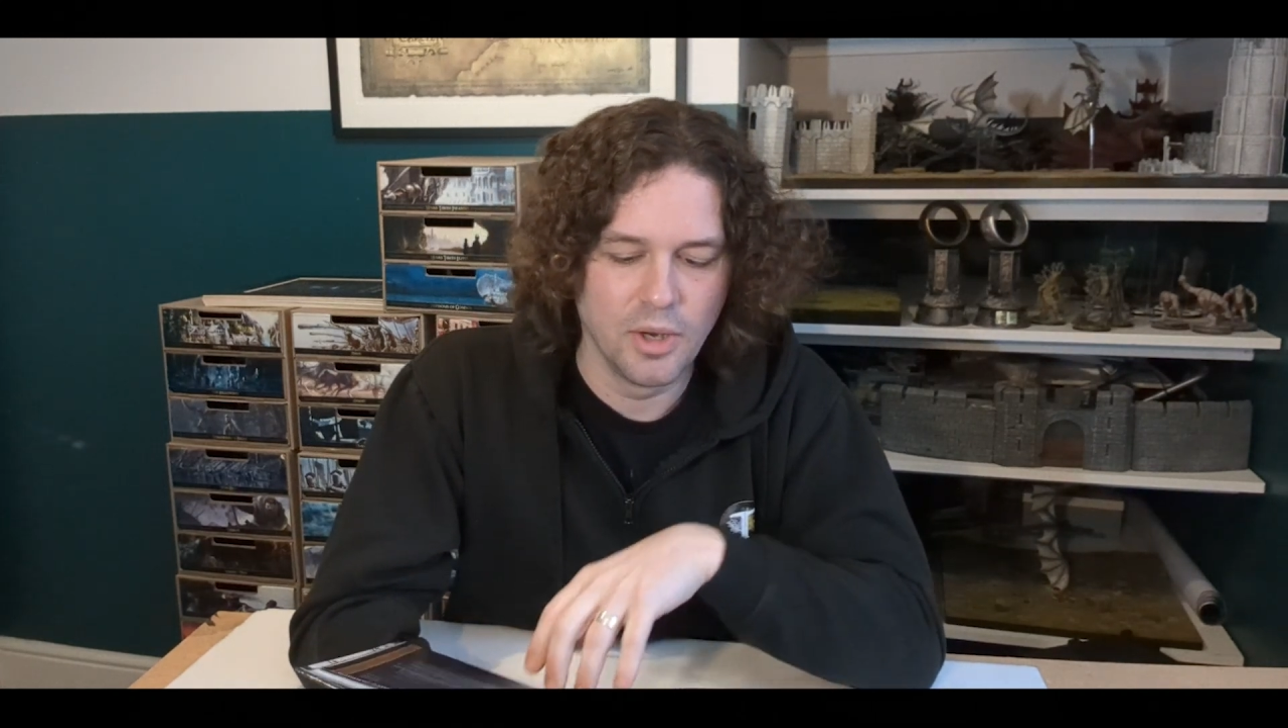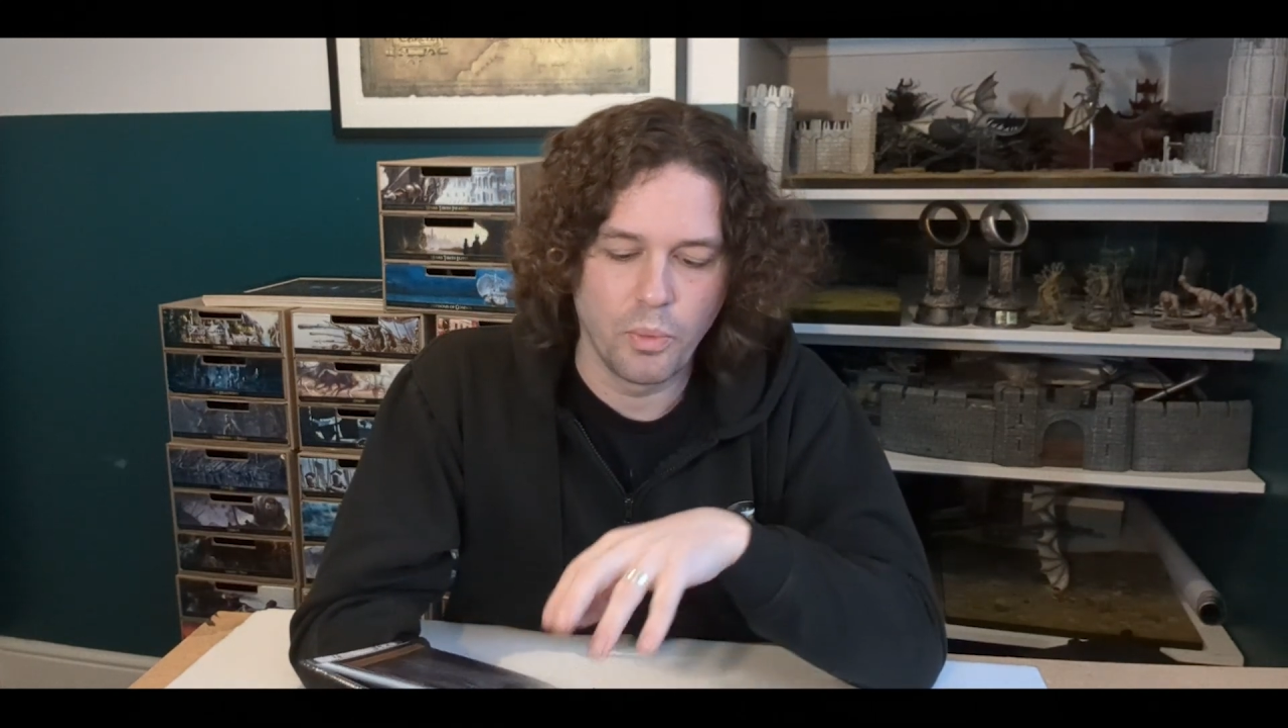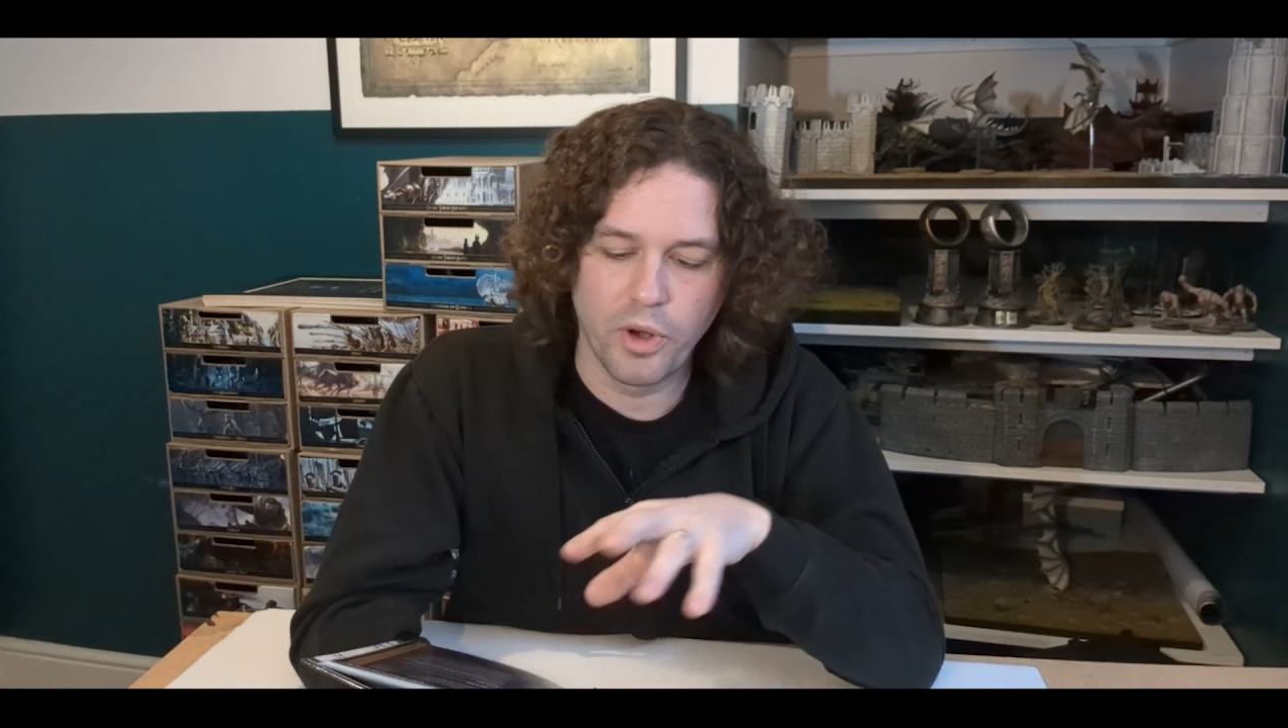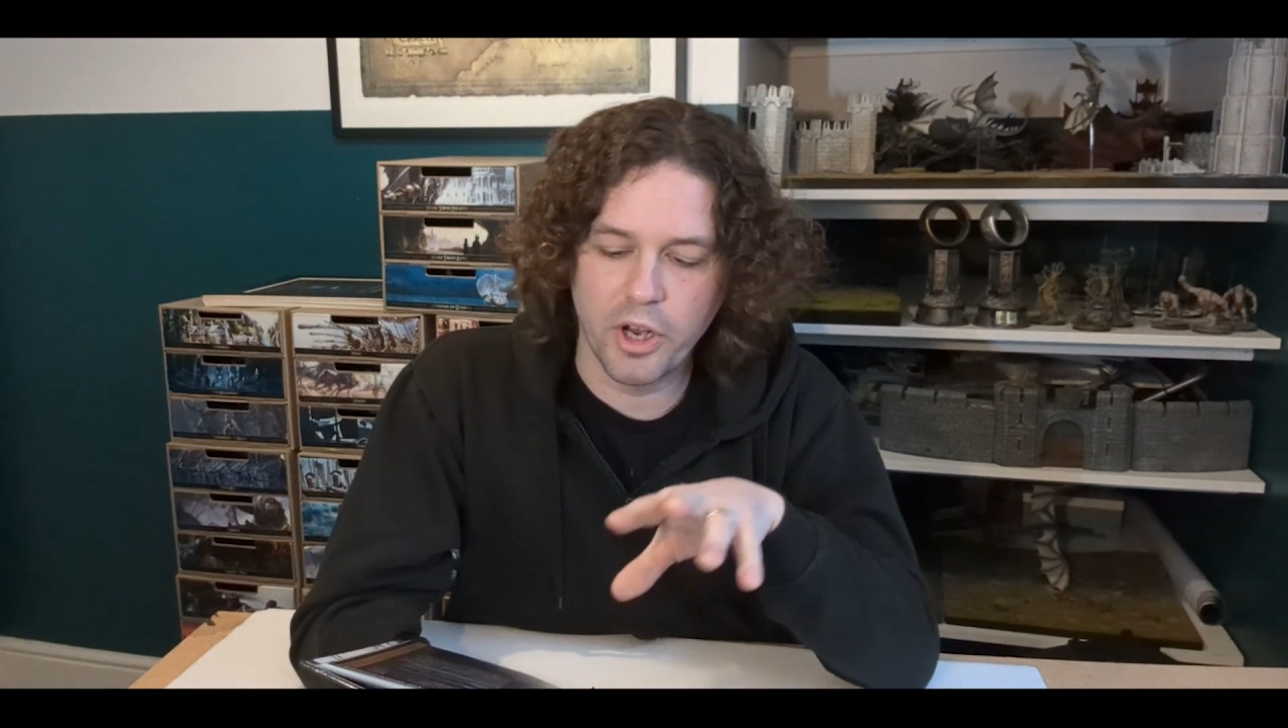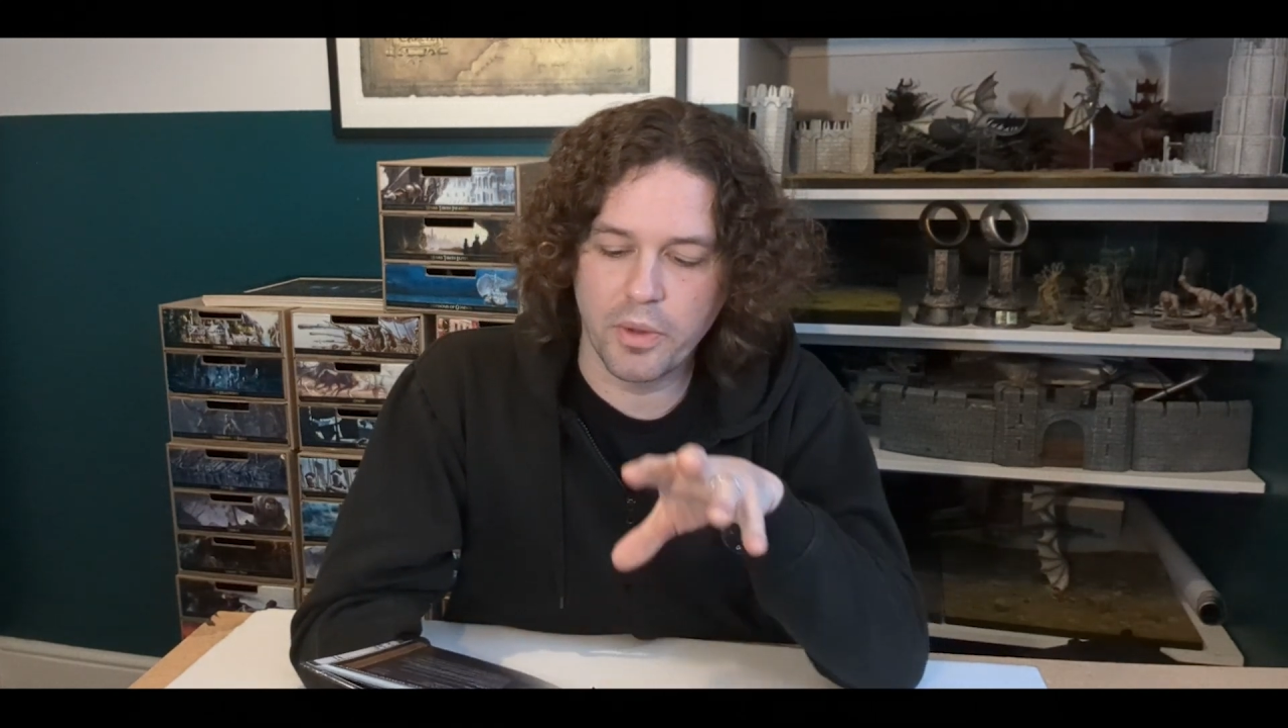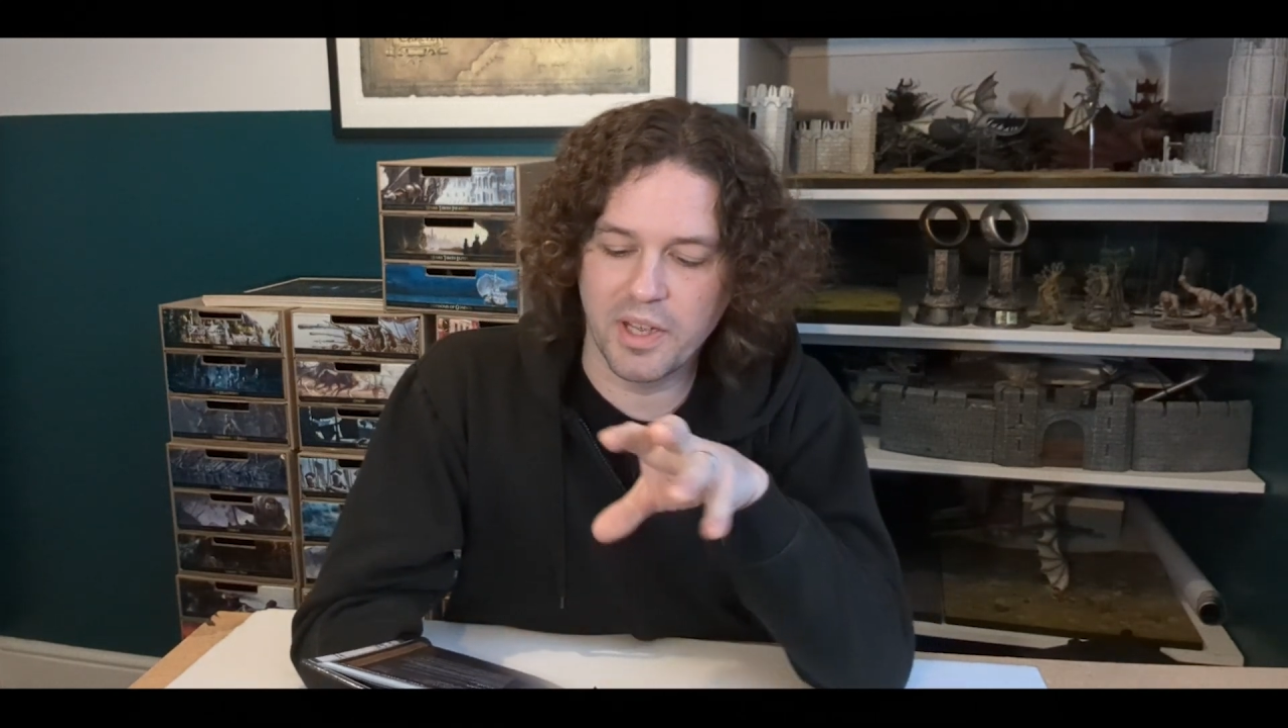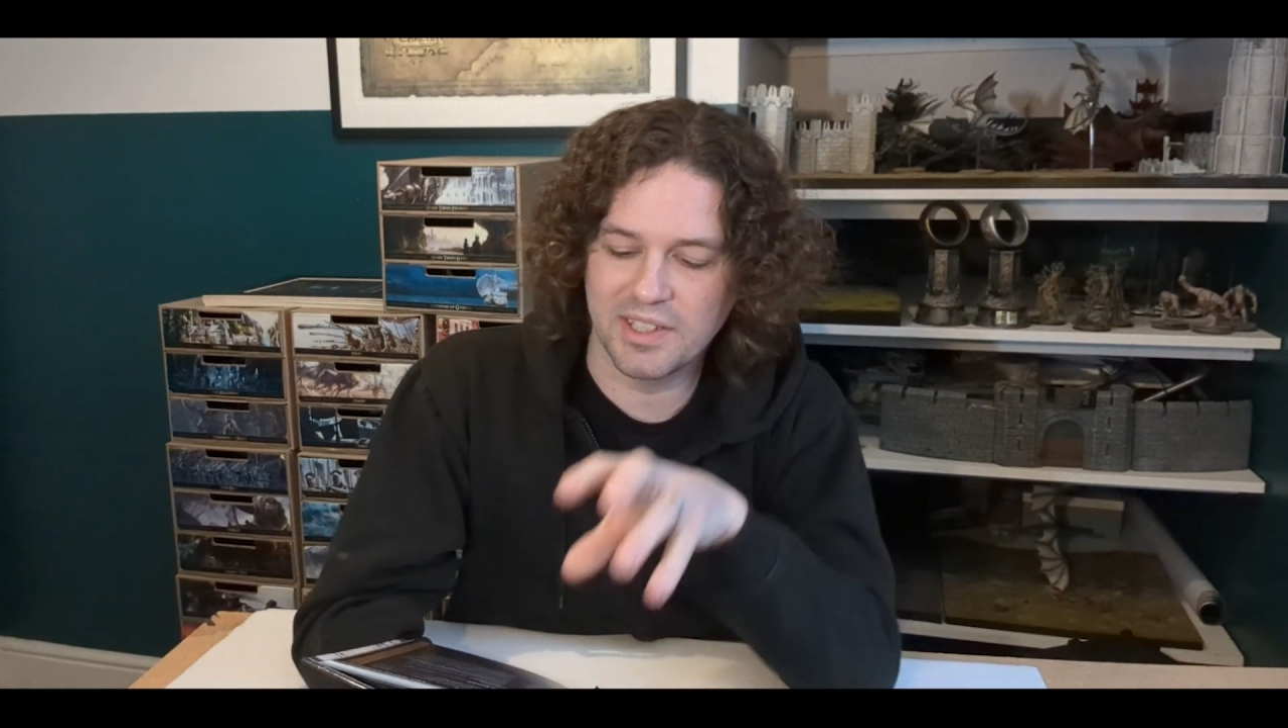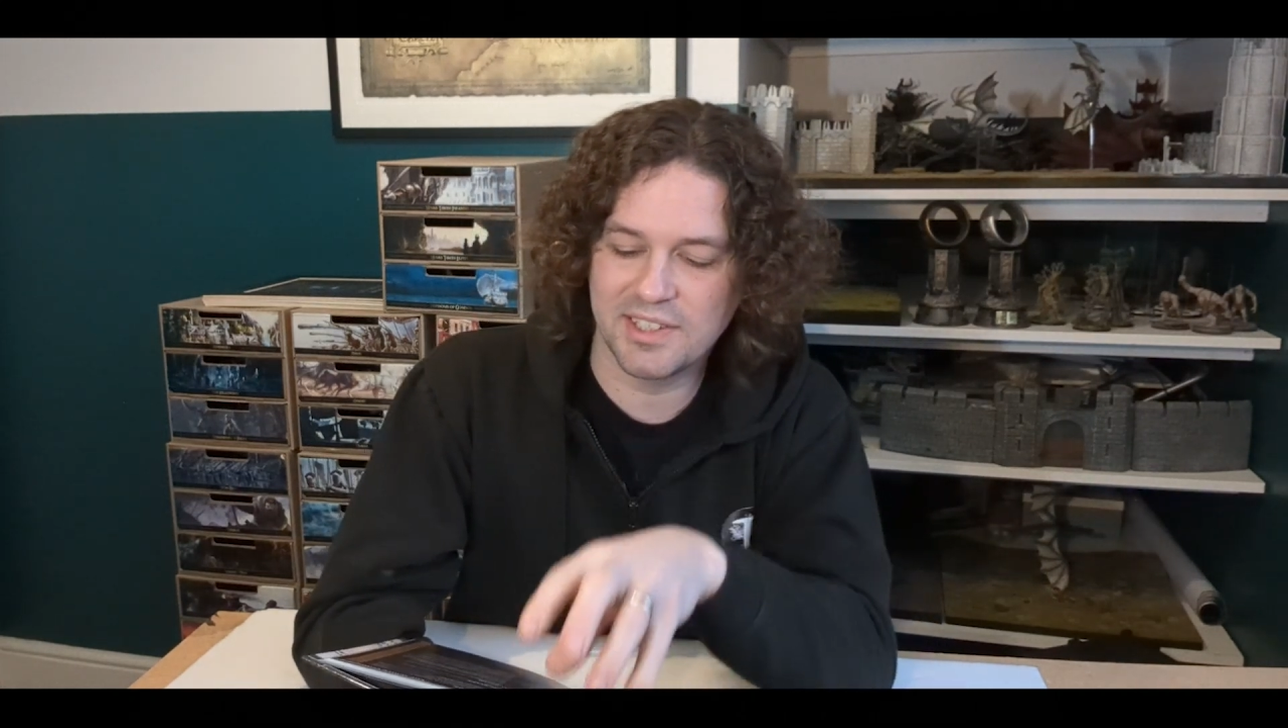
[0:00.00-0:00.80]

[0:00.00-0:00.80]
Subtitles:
We know their